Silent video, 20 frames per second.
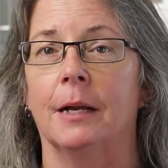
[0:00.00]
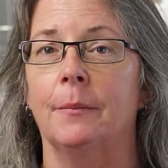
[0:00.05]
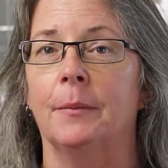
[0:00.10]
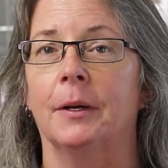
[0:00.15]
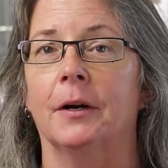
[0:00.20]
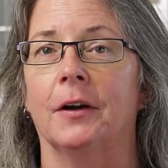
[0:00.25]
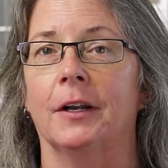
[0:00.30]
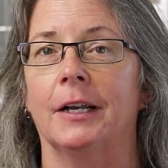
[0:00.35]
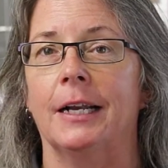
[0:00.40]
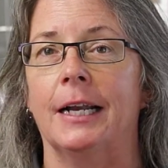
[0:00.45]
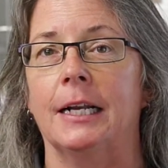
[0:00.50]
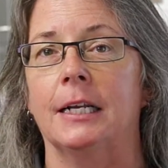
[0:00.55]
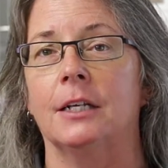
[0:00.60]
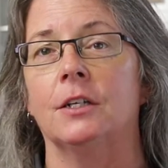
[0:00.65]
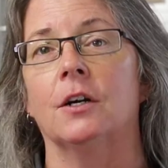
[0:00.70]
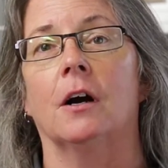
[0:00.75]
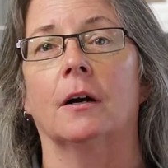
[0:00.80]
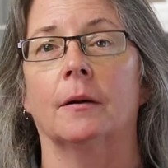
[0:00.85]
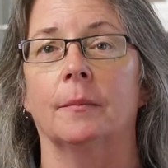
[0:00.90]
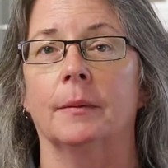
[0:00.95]
and I'm here today to
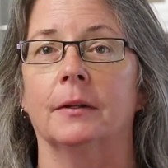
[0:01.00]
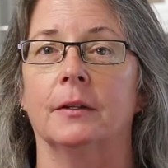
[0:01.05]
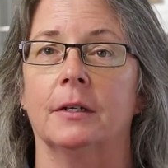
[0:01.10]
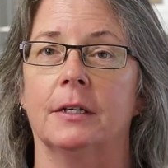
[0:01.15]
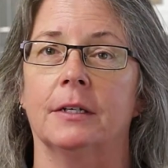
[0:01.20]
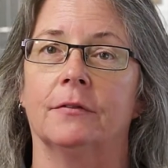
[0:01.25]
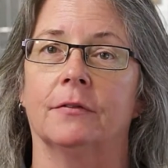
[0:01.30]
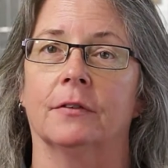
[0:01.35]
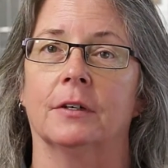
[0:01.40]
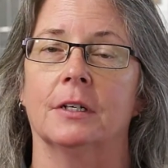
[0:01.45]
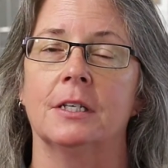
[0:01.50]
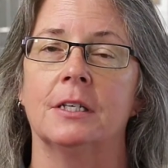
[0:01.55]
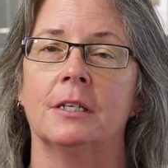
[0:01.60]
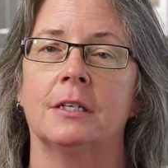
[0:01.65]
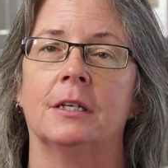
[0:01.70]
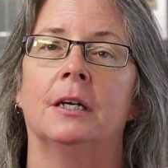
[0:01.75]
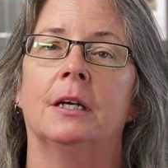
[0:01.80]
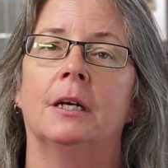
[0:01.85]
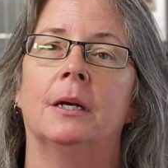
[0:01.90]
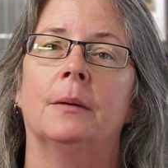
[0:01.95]
talk about the difference
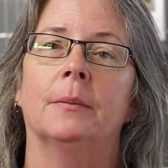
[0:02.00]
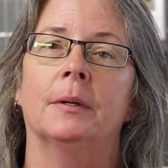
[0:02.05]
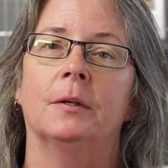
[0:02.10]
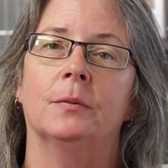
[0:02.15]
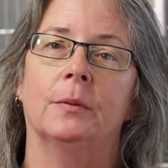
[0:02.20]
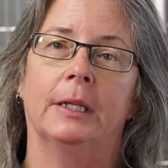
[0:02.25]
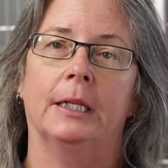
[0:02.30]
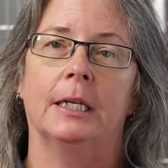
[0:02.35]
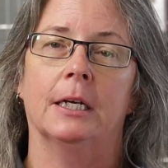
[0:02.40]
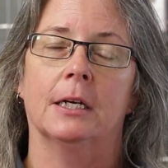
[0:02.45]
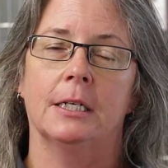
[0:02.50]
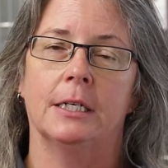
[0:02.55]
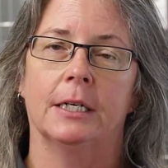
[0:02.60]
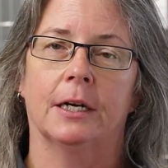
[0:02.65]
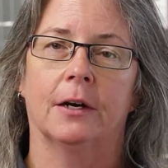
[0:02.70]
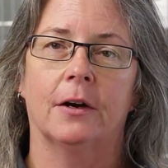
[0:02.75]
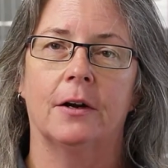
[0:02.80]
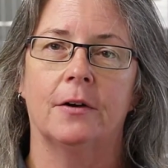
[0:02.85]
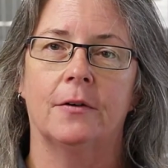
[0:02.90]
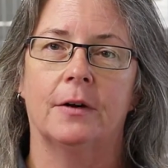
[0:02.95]
between the
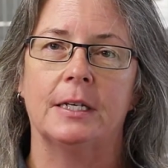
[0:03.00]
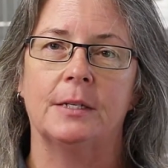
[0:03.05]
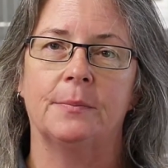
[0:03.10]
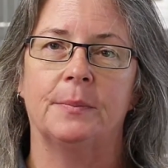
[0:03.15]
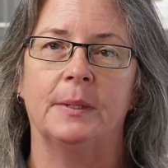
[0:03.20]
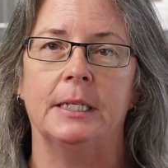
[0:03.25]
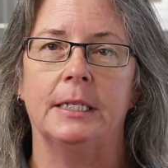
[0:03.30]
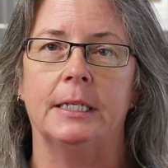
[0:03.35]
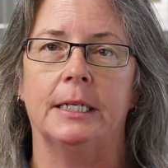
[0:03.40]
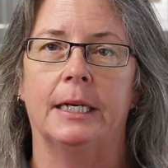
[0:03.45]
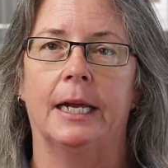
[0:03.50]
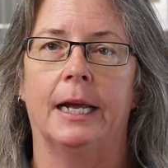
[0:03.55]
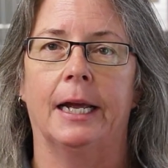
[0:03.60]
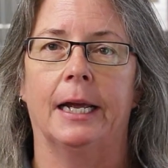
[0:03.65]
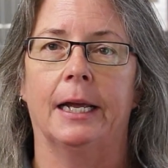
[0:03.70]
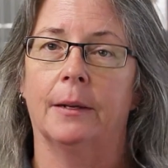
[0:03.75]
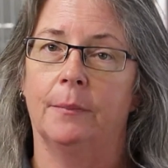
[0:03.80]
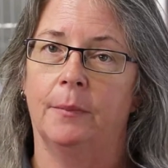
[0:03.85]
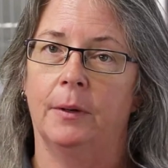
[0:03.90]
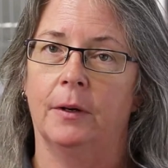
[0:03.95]
Ontario SPCA
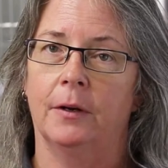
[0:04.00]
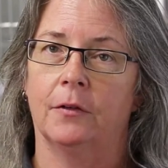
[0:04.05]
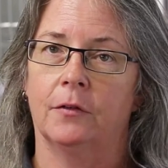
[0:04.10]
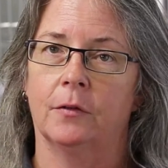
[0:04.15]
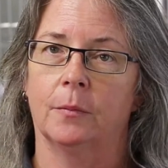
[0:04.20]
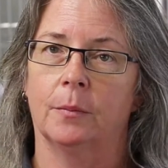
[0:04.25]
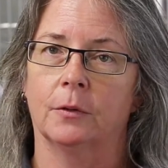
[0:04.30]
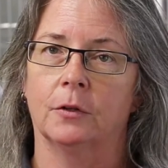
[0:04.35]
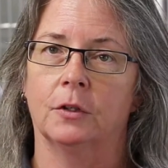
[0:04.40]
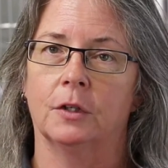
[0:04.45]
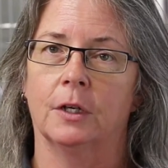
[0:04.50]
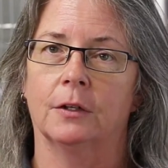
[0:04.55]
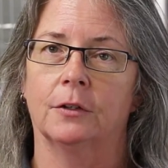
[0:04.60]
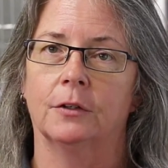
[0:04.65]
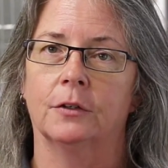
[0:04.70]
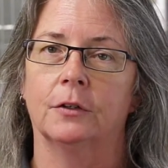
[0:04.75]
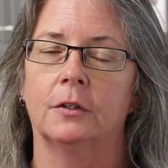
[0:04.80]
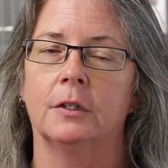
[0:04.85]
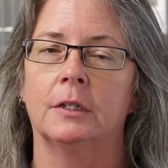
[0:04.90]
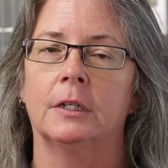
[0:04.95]
and municipal
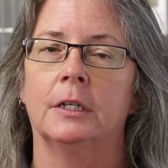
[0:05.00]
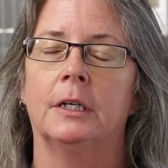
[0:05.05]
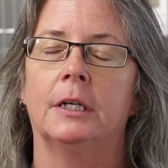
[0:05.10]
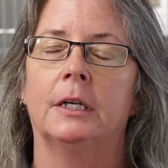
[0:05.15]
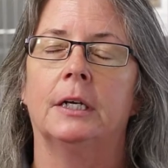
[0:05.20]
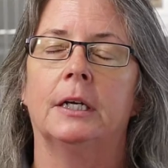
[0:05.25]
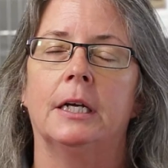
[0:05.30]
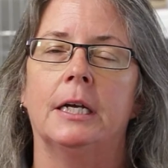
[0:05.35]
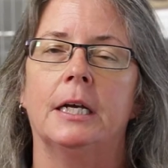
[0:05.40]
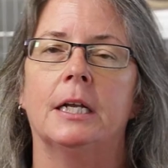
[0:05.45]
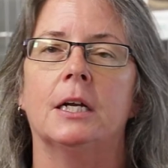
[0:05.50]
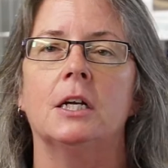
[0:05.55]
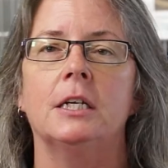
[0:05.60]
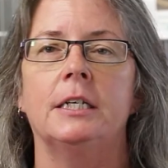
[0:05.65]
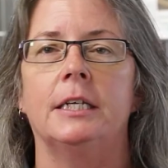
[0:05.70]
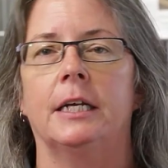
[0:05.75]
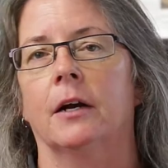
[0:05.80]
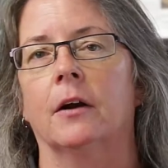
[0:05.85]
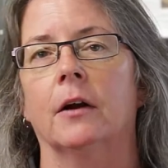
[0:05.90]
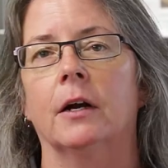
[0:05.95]
shelters. In
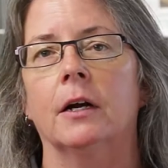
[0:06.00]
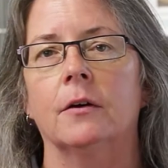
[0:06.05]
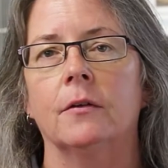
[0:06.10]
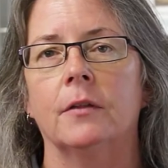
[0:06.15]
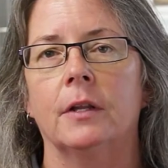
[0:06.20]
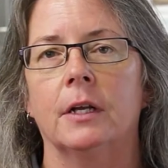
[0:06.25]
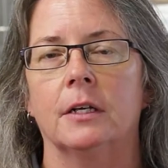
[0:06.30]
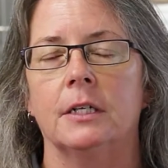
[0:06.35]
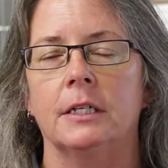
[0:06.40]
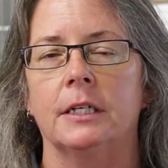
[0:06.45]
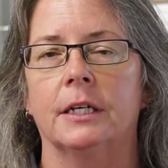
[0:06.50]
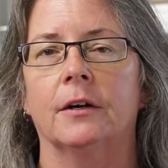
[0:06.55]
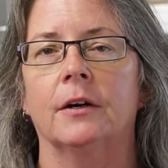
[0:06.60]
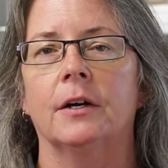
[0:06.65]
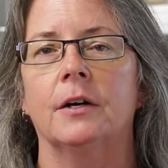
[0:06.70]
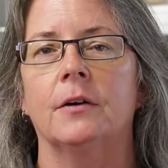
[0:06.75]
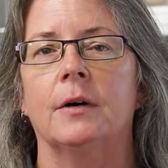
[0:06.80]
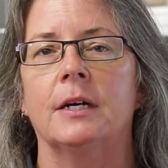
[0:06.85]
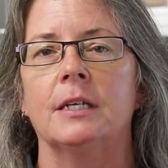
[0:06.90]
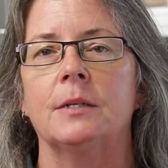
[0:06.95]
Ontario, the
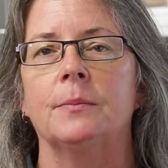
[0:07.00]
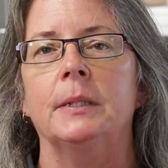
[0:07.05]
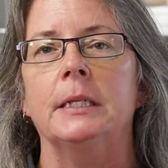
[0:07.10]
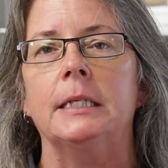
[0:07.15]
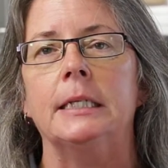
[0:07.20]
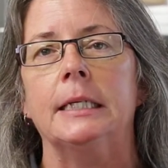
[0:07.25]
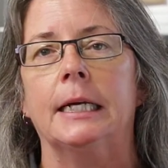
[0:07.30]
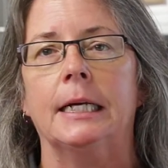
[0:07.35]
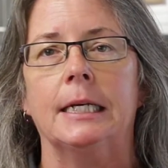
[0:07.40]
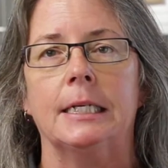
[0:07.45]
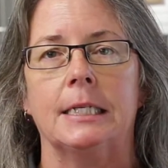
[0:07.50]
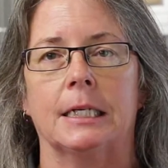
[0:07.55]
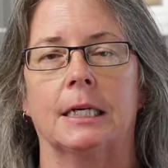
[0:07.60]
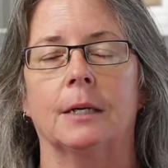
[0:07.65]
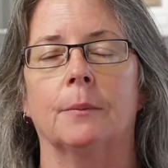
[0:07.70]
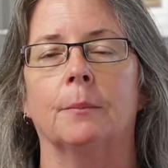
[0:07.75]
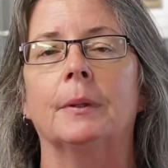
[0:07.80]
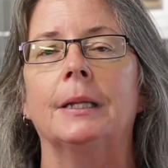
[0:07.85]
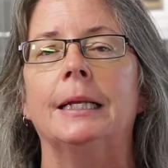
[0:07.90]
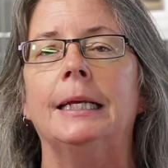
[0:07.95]
Ontario SPCA is a
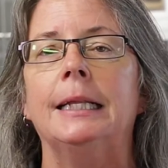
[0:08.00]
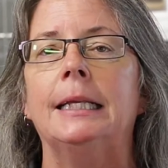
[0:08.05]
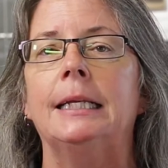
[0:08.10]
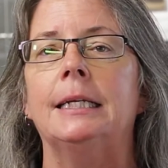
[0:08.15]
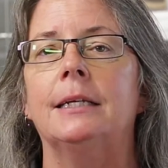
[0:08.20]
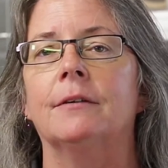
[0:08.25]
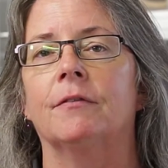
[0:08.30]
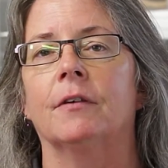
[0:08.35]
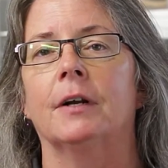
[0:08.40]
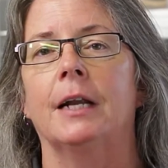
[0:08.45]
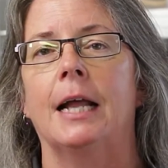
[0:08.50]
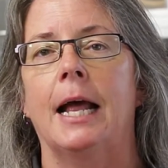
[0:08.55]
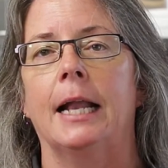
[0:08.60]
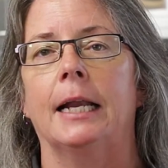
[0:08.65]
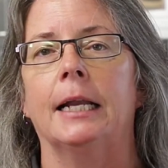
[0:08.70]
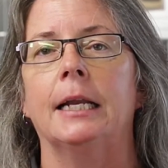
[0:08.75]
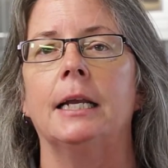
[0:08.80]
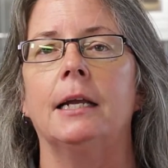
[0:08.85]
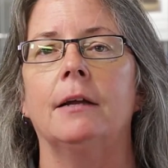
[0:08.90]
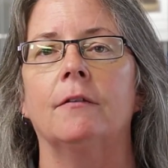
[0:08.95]
completely different
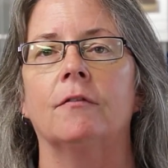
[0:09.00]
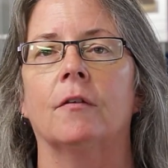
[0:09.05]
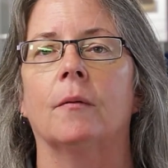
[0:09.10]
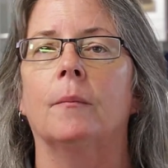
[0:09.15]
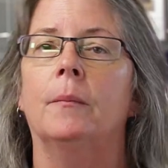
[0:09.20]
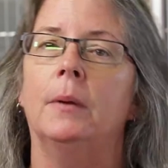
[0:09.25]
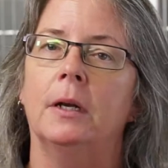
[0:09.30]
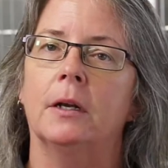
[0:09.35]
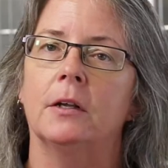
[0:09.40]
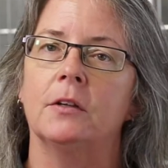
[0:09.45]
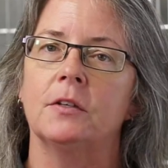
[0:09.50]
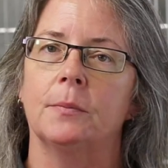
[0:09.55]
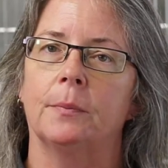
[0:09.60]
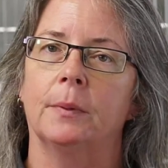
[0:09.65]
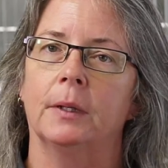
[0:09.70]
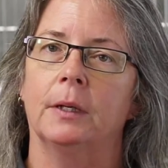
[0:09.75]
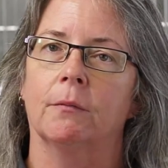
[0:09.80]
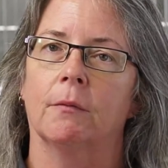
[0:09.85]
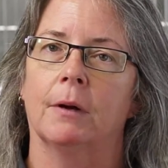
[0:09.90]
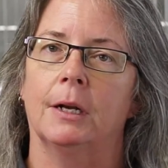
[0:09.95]
entity from
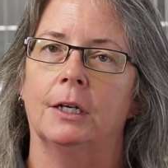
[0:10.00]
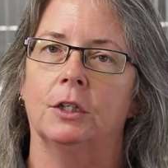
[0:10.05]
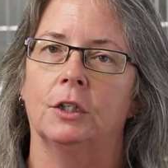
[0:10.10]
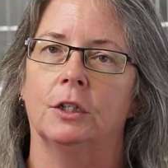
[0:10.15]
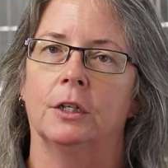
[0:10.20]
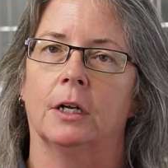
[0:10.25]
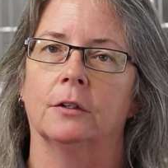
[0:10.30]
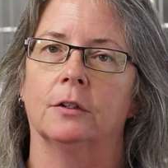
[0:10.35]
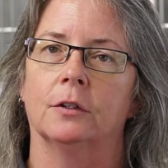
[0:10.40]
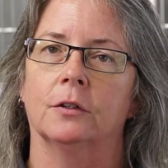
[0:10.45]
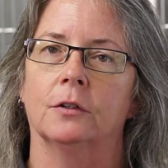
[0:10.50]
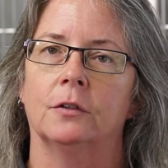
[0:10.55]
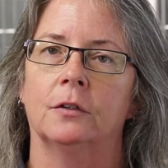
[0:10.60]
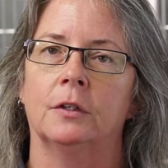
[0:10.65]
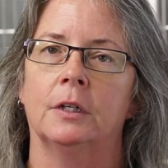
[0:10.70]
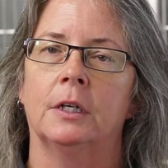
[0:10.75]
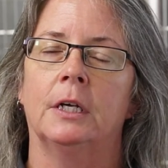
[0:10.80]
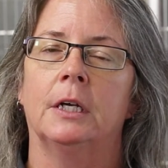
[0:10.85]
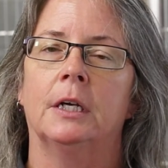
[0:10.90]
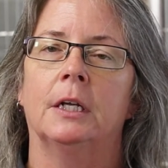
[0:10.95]
municipally run shelters.